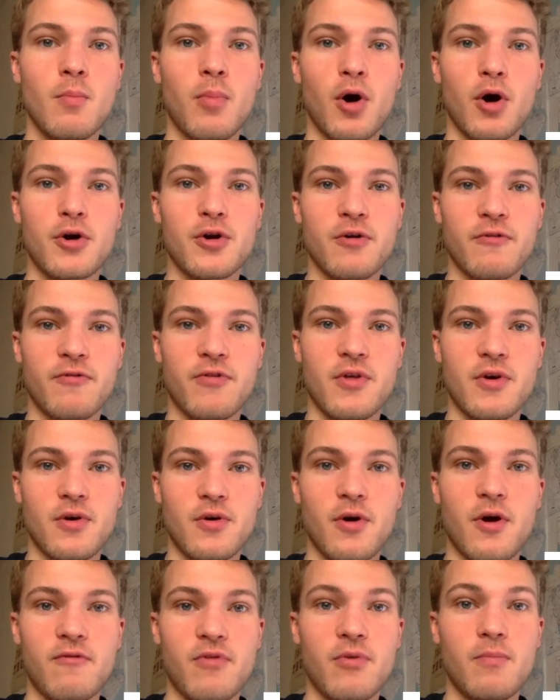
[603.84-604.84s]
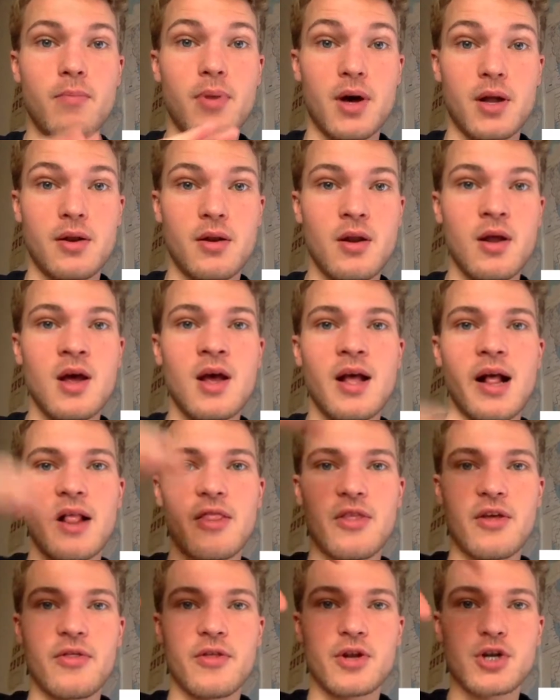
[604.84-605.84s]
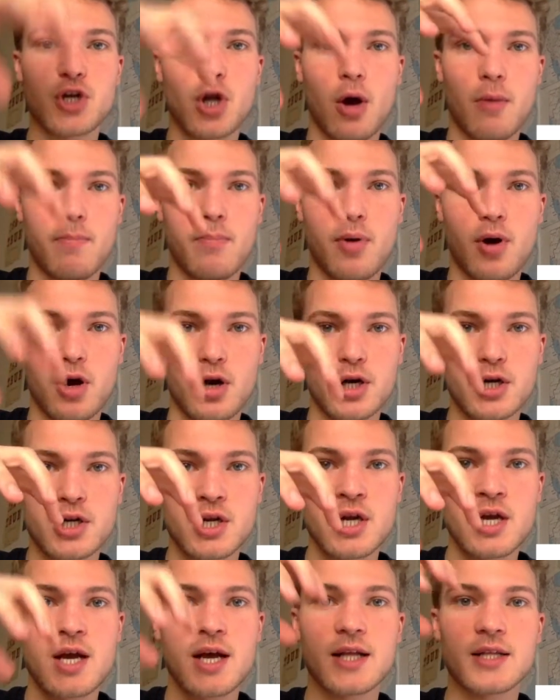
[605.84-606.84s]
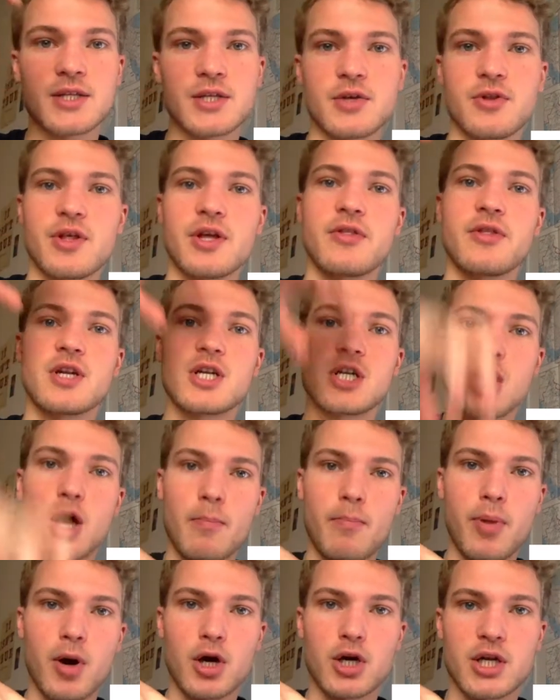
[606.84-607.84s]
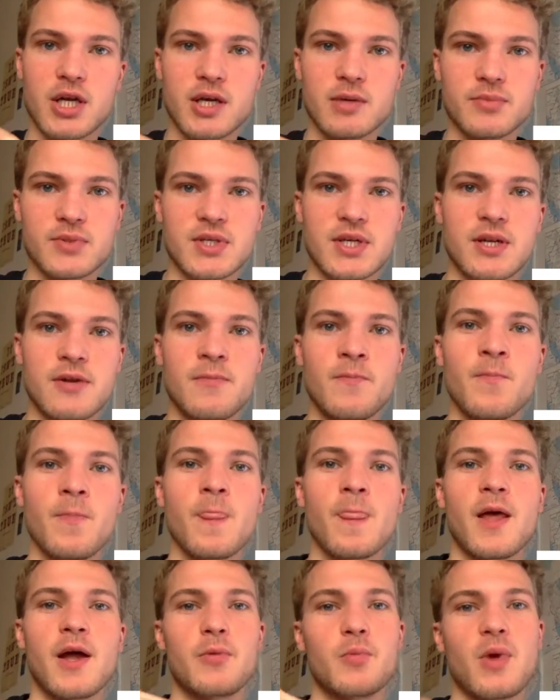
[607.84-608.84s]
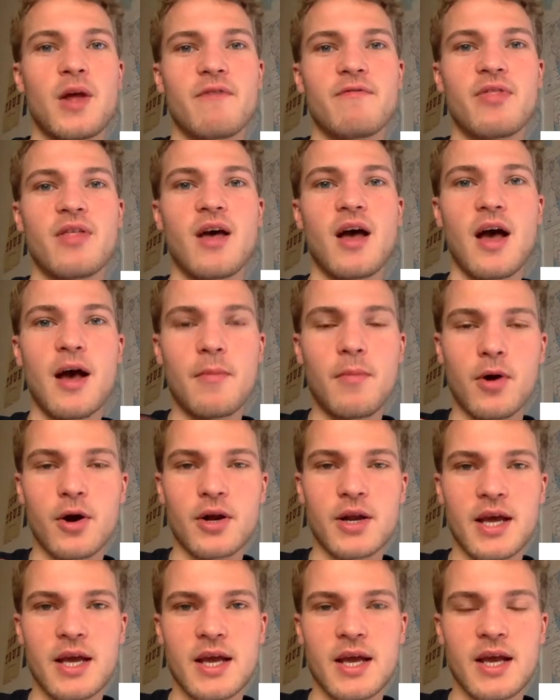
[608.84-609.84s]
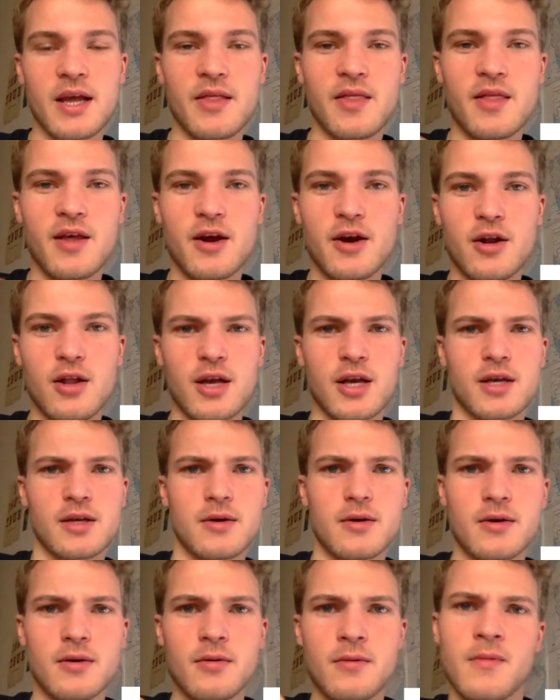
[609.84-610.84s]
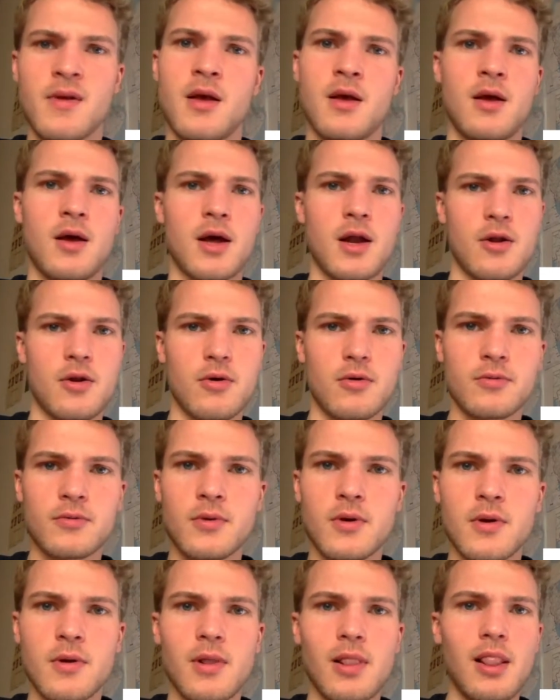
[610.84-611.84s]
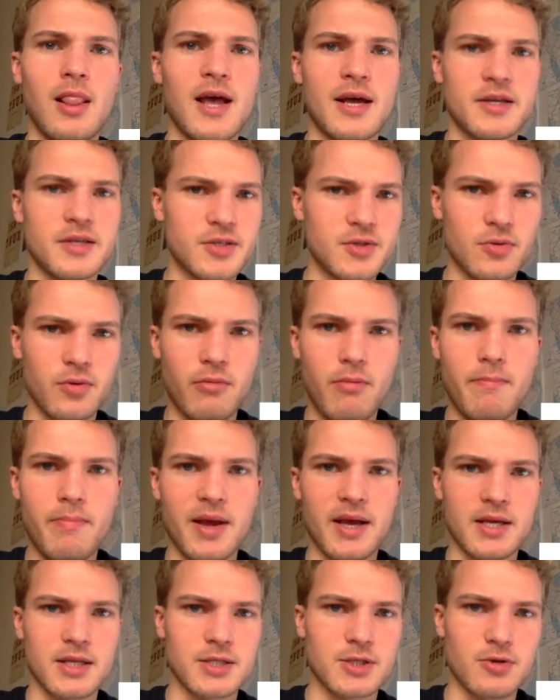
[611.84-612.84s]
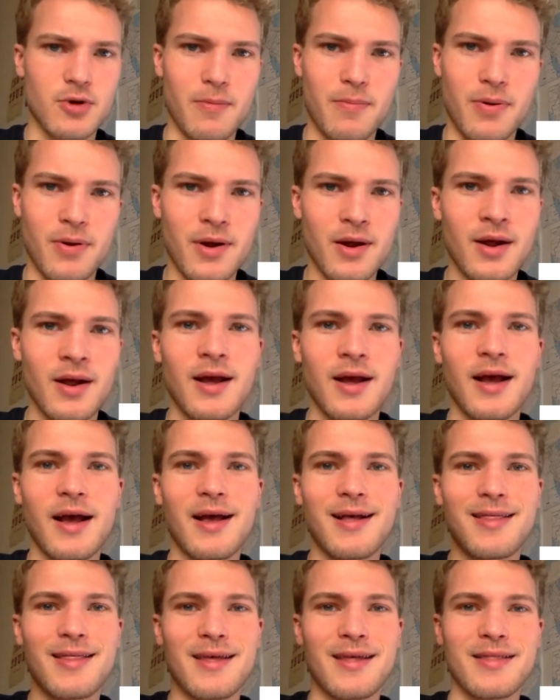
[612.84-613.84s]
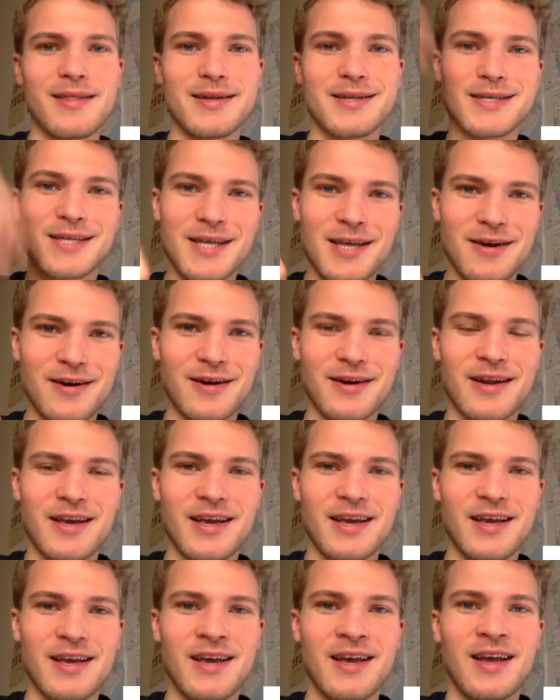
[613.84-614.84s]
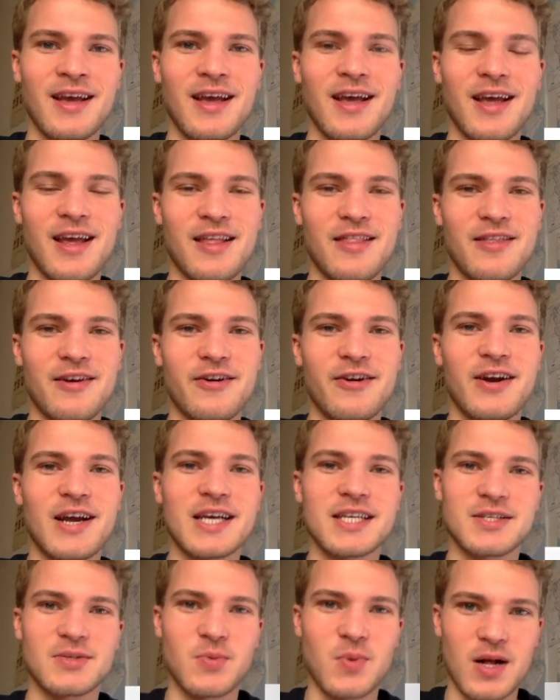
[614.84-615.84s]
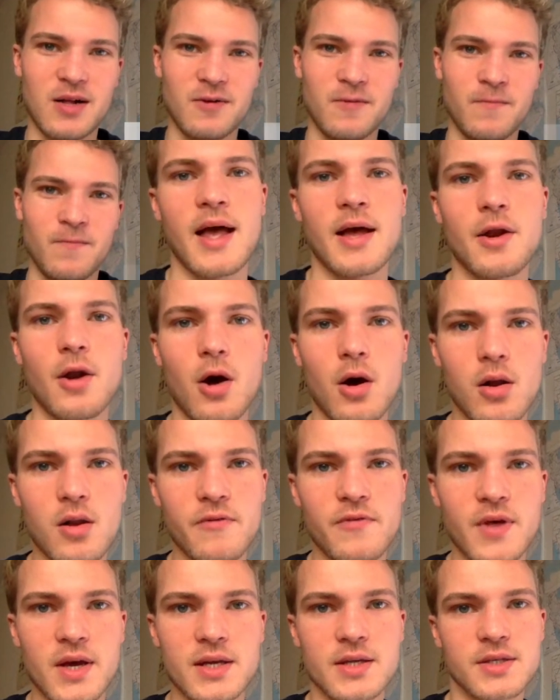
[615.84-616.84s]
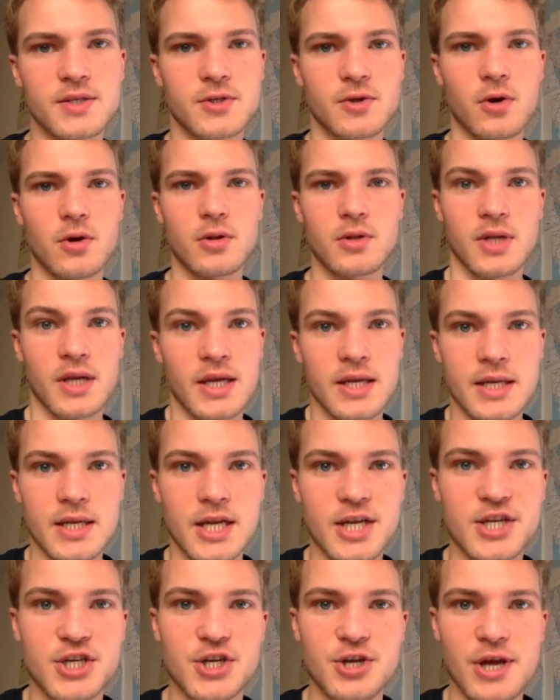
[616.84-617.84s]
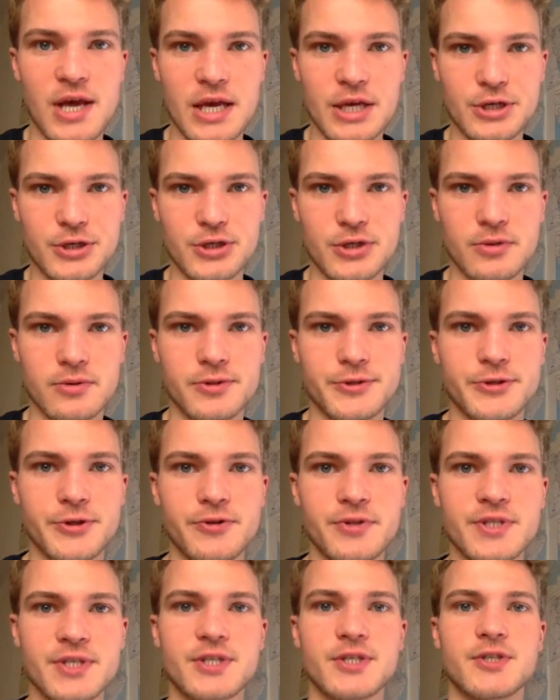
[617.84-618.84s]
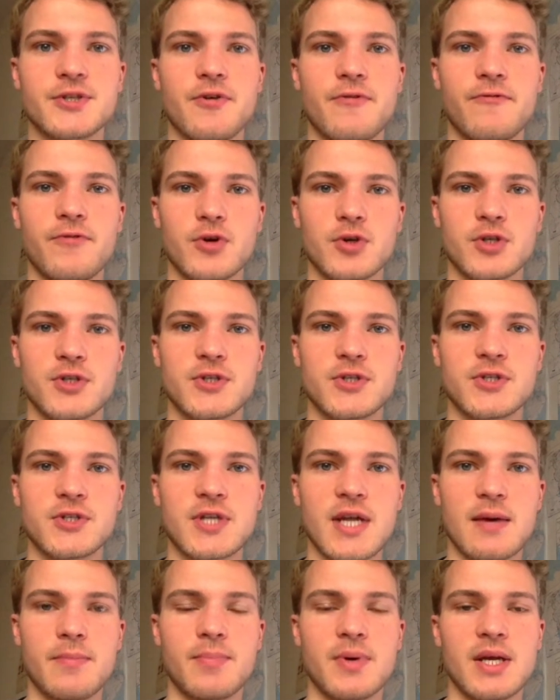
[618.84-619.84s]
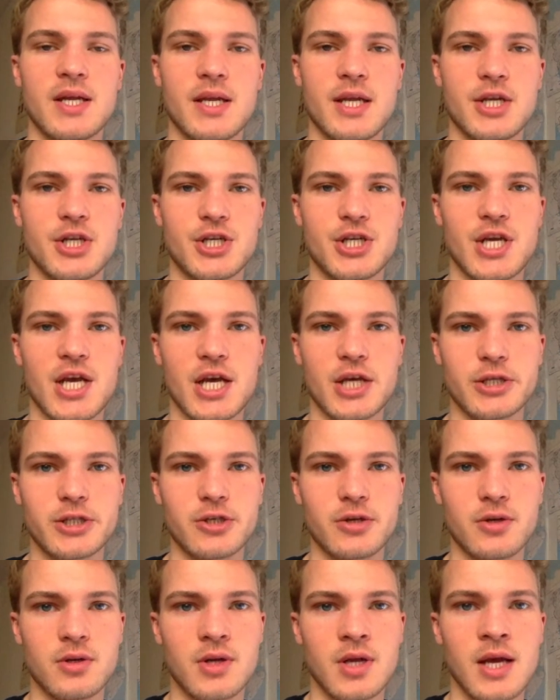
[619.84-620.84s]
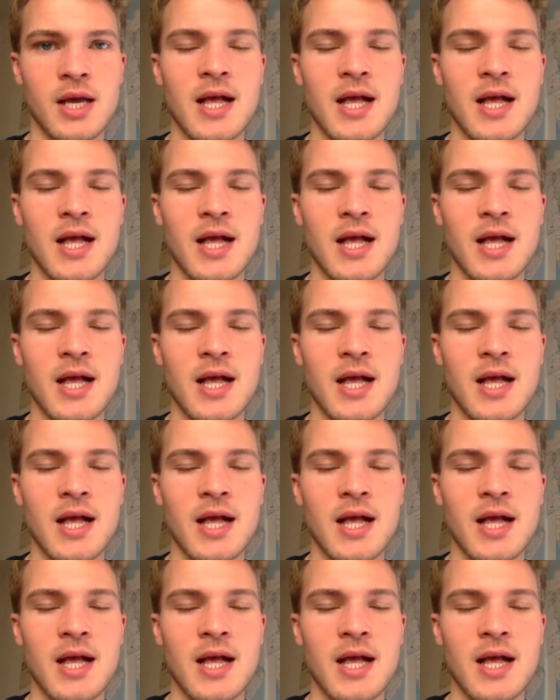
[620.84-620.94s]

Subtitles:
part of the bun, and then the top part. And so then the top part comes in, and we have the mRNA in there, like a, I don't know, lettuce or bacon strip, and then the tRNA in there as well. And all of that is called initiation. So this is the first step, initiation.